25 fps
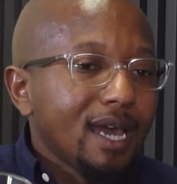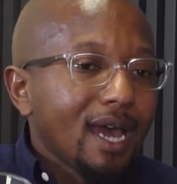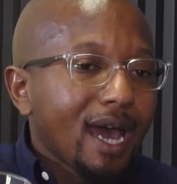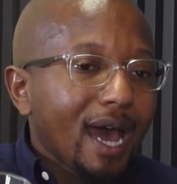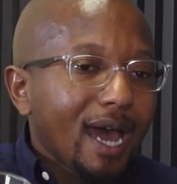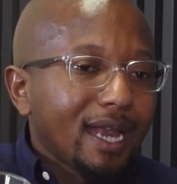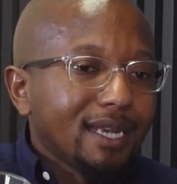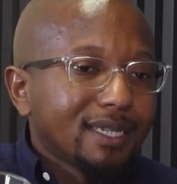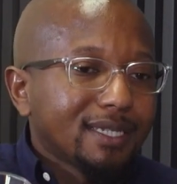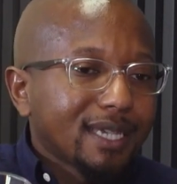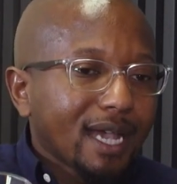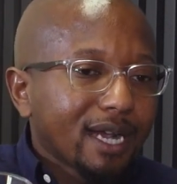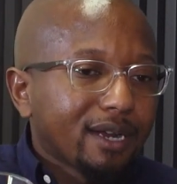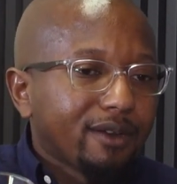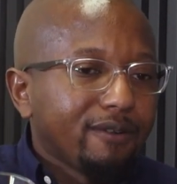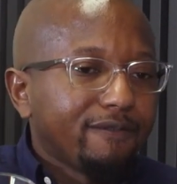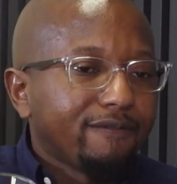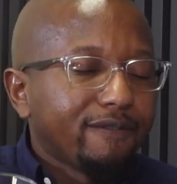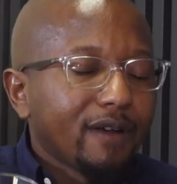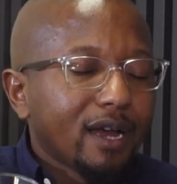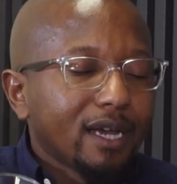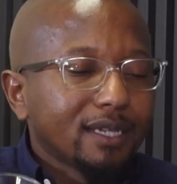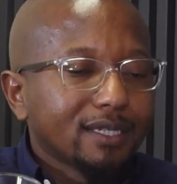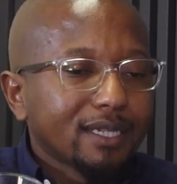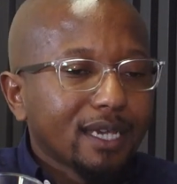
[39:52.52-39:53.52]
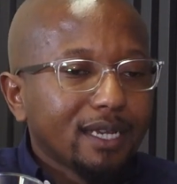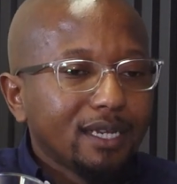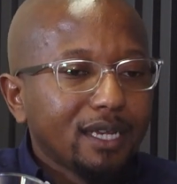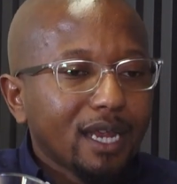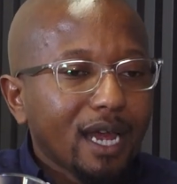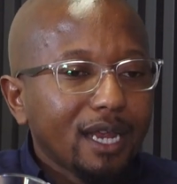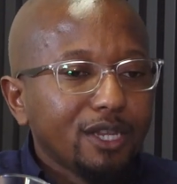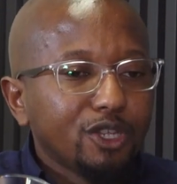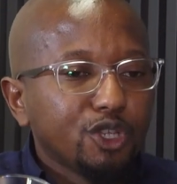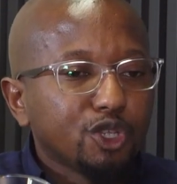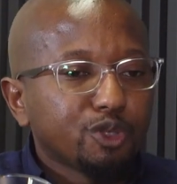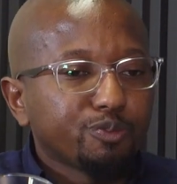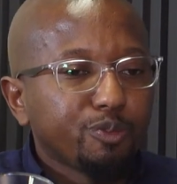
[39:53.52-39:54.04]
and sacrifice,
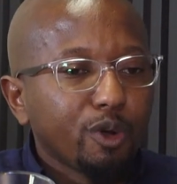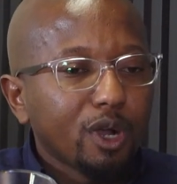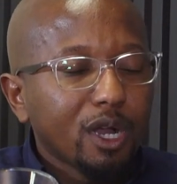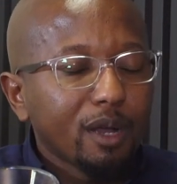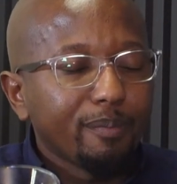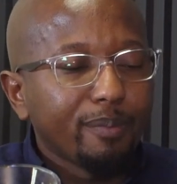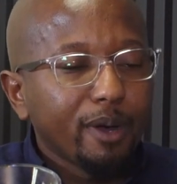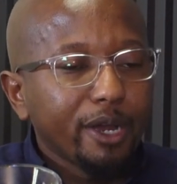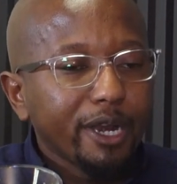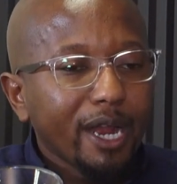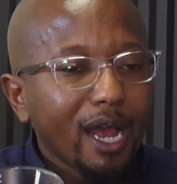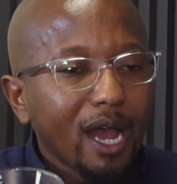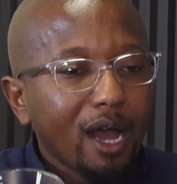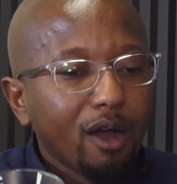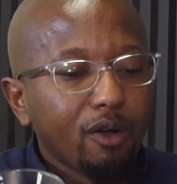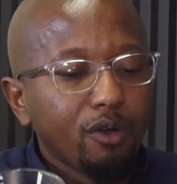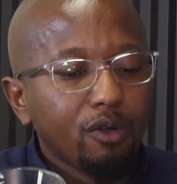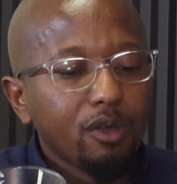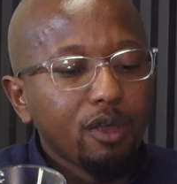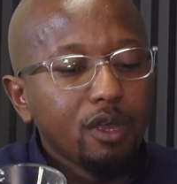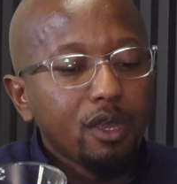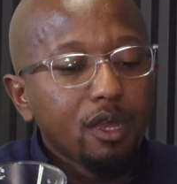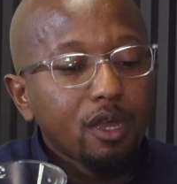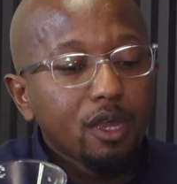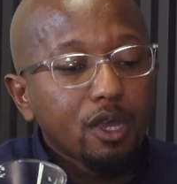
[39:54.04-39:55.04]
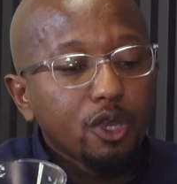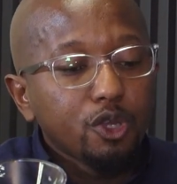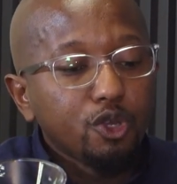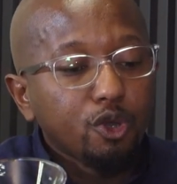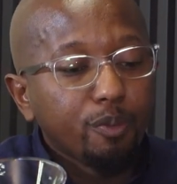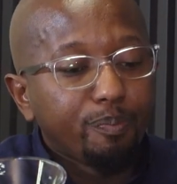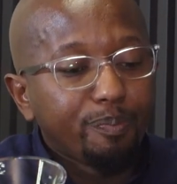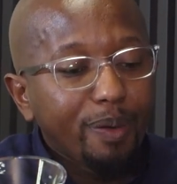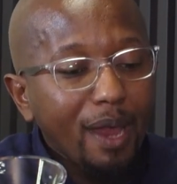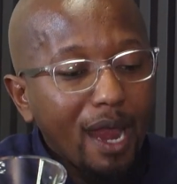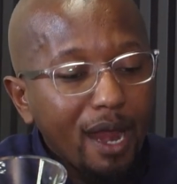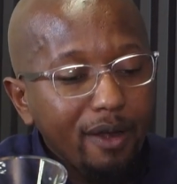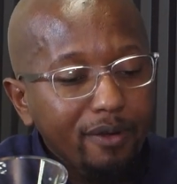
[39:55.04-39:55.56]
and you spoke about how your
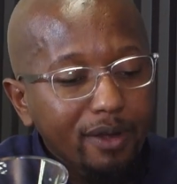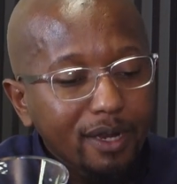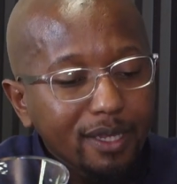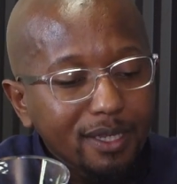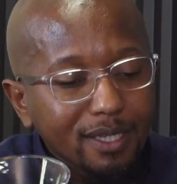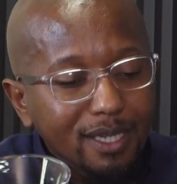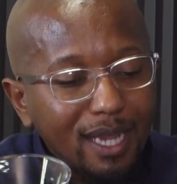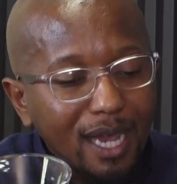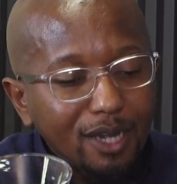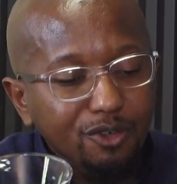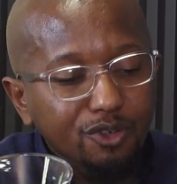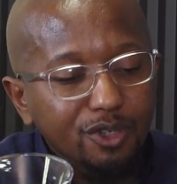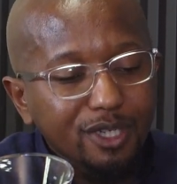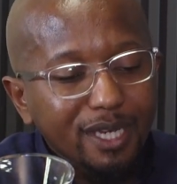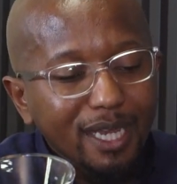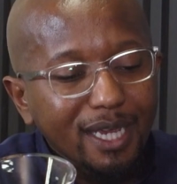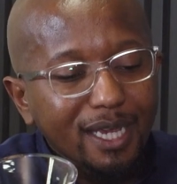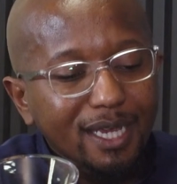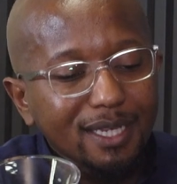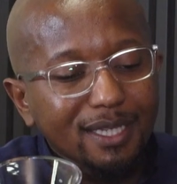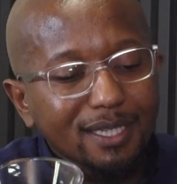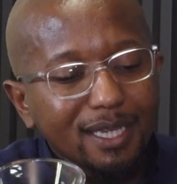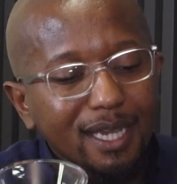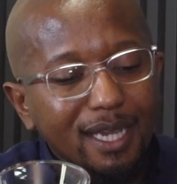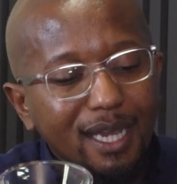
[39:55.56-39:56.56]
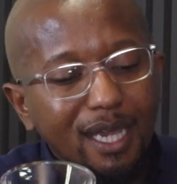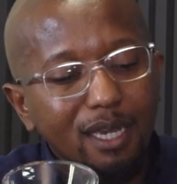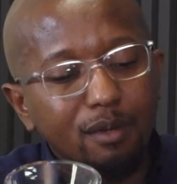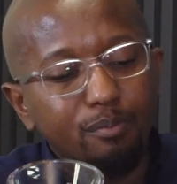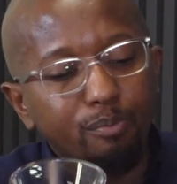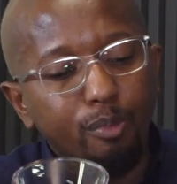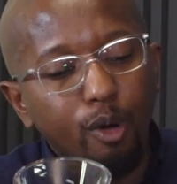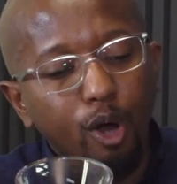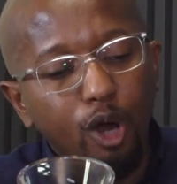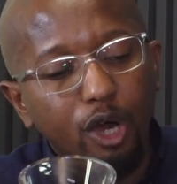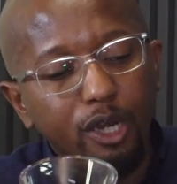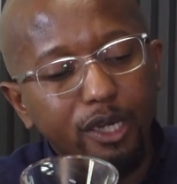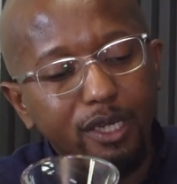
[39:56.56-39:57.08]
parents had to take a second
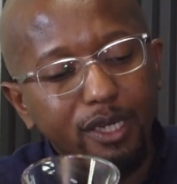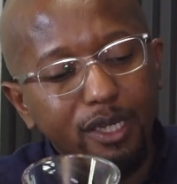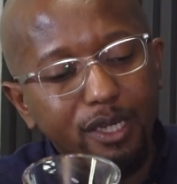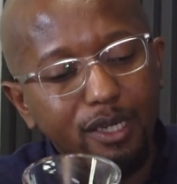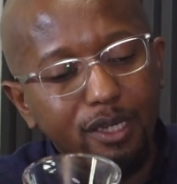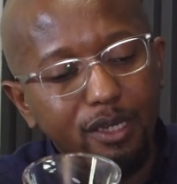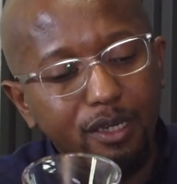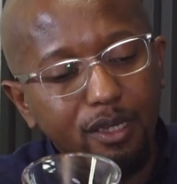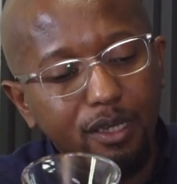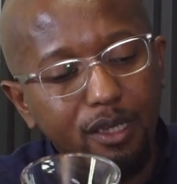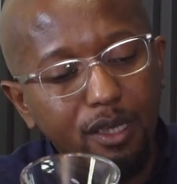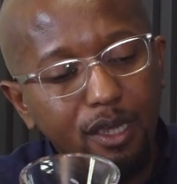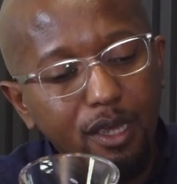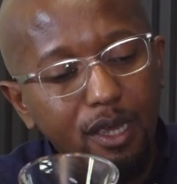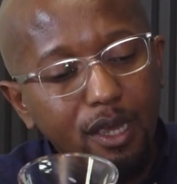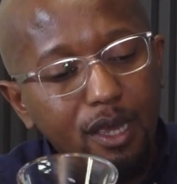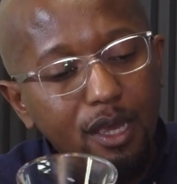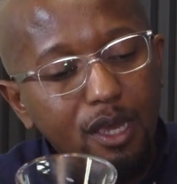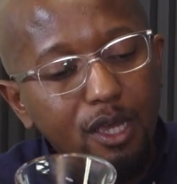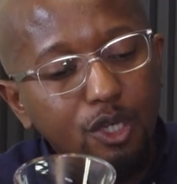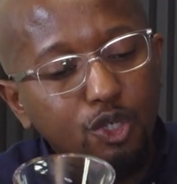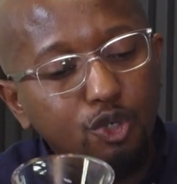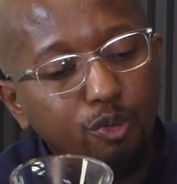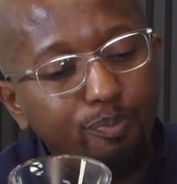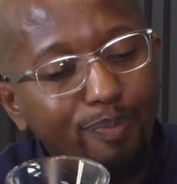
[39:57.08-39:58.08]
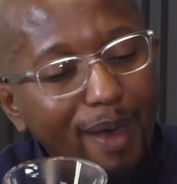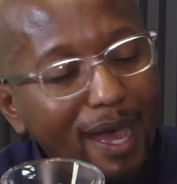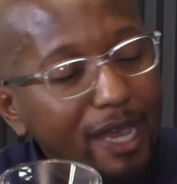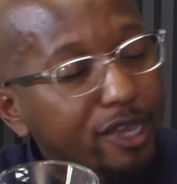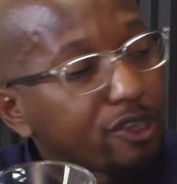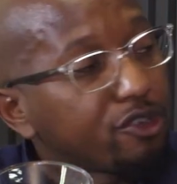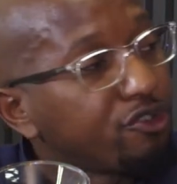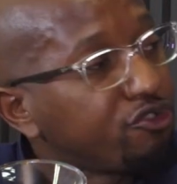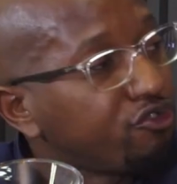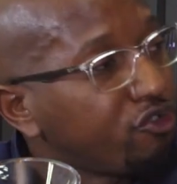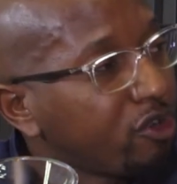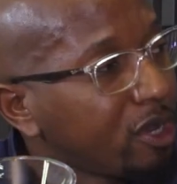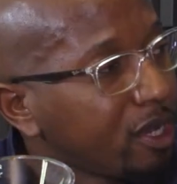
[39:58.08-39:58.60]
bond to back
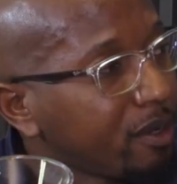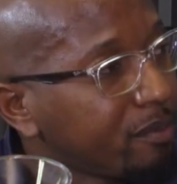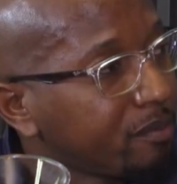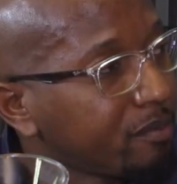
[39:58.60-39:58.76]
your dream.